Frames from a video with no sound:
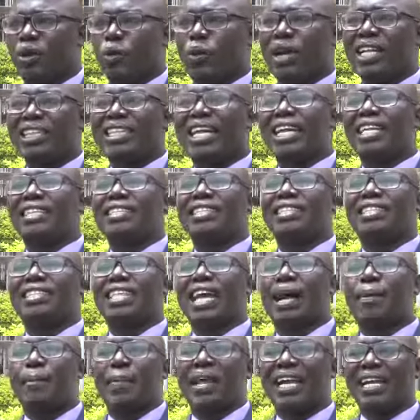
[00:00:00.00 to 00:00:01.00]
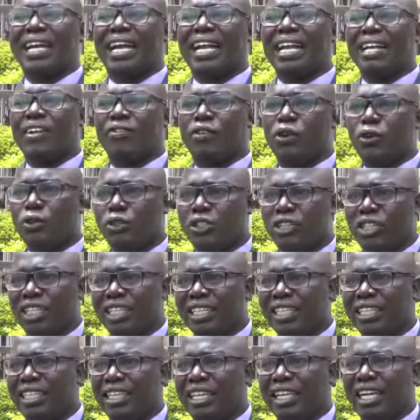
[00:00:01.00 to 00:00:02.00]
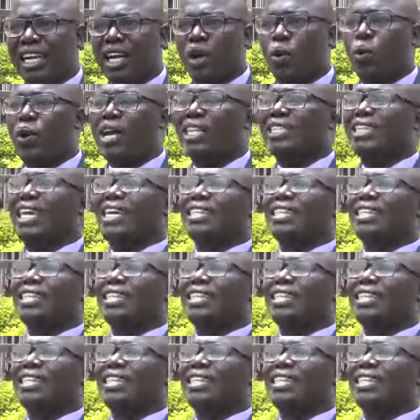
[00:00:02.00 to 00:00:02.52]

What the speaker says: whether it is the American Revolution, whether